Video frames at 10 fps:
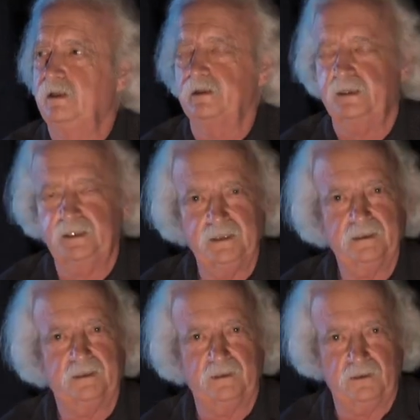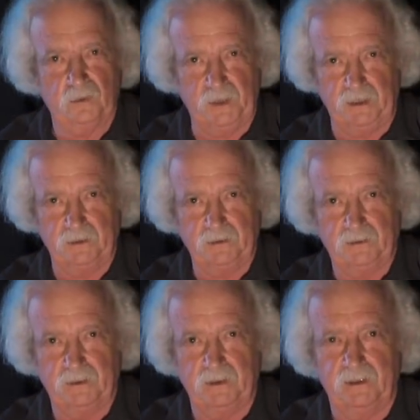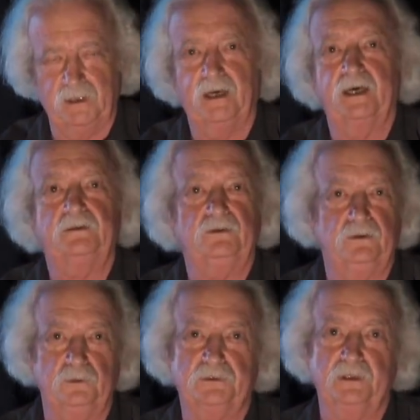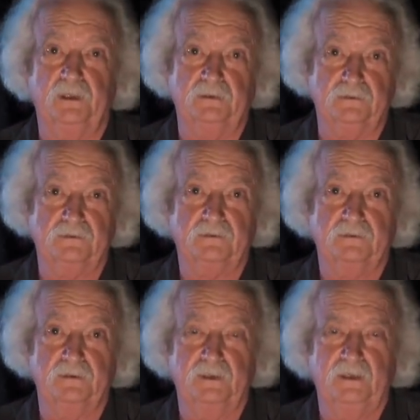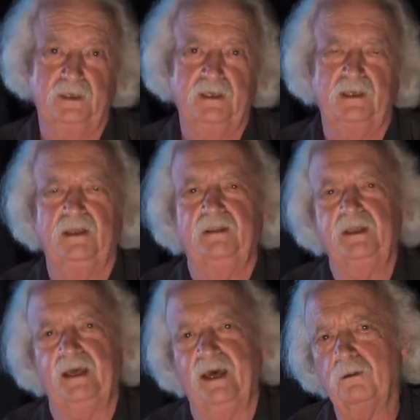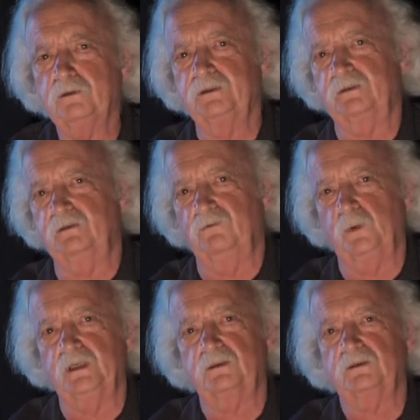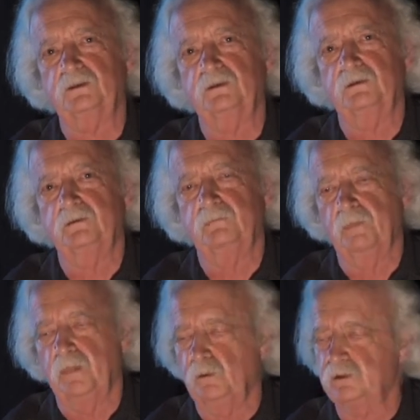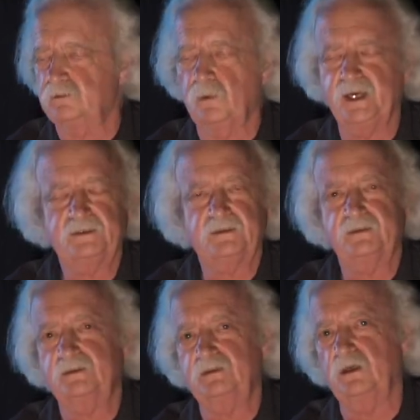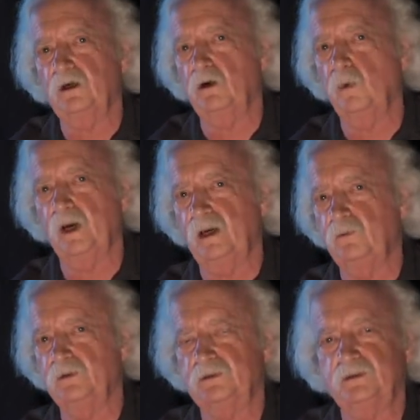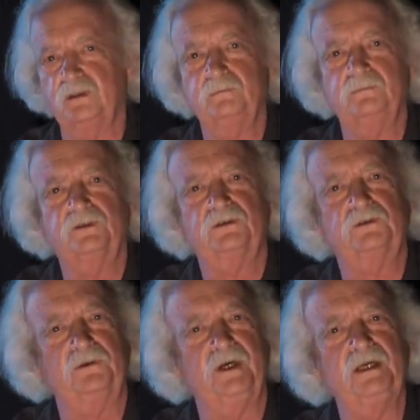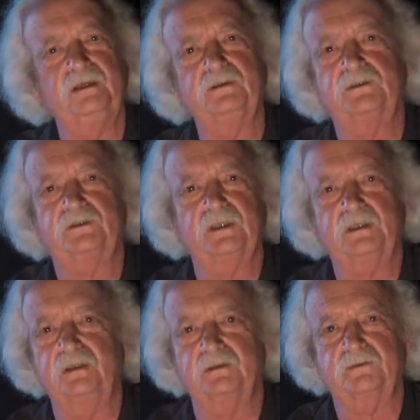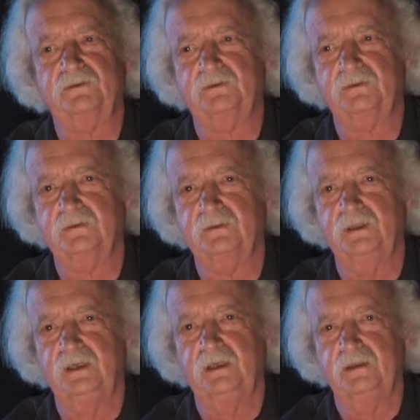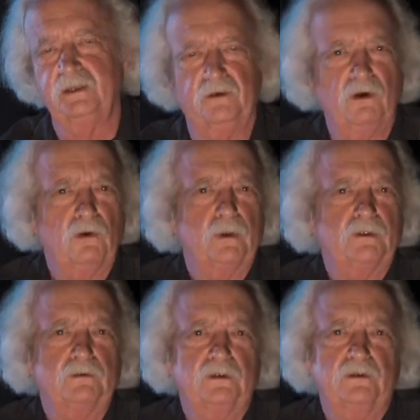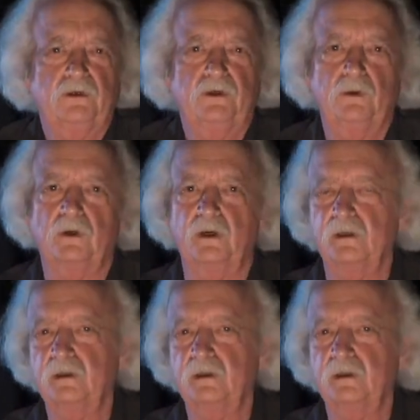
The king and queen had two sons, the eldest of which was wasting away with some strange sickness that no one could cure.